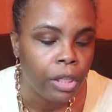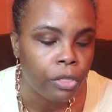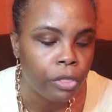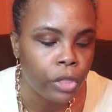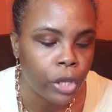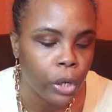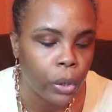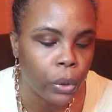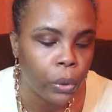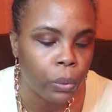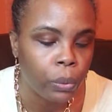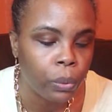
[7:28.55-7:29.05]

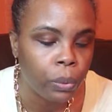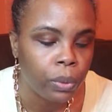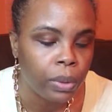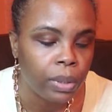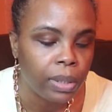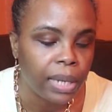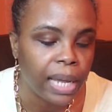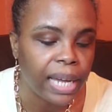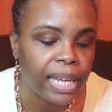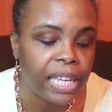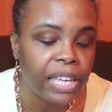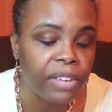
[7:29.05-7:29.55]
though,
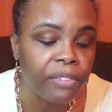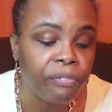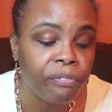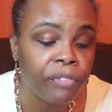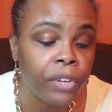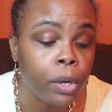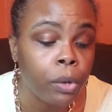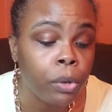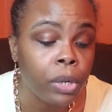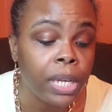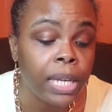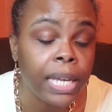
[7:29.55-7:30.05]
like he
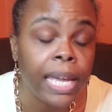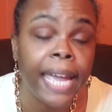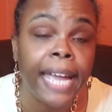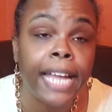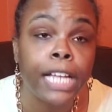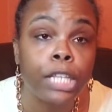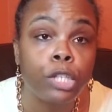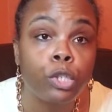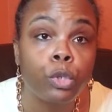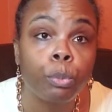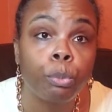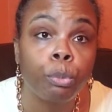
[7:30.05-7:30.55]
felt he
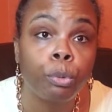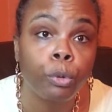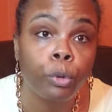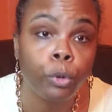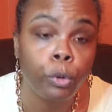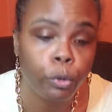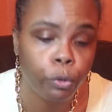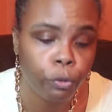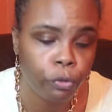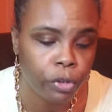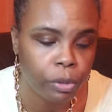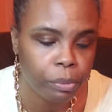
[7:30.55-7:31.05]
had to
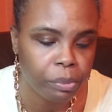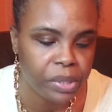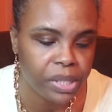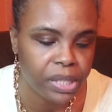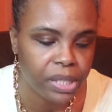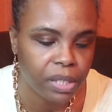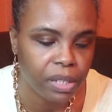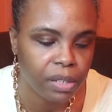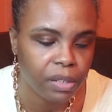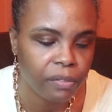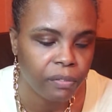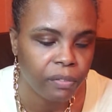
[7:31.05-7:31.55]
prove
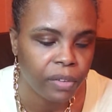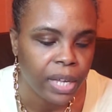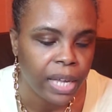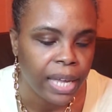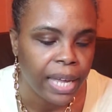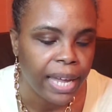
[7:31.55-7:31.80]
himself